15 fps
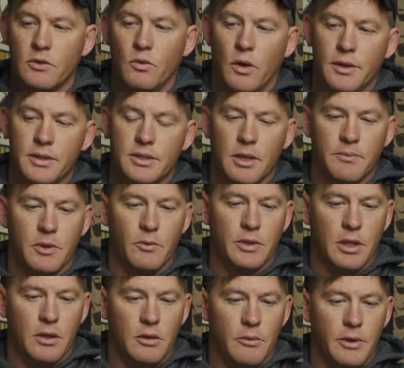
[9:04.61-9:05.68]
want something with
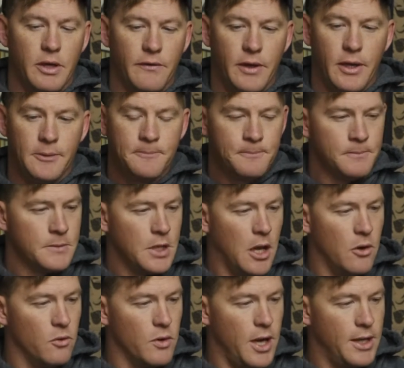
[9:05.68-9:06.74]
a little bit of a
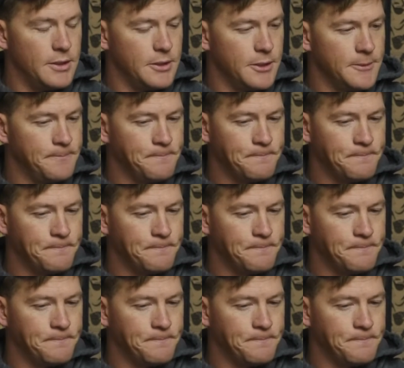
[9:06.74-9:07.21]
riser.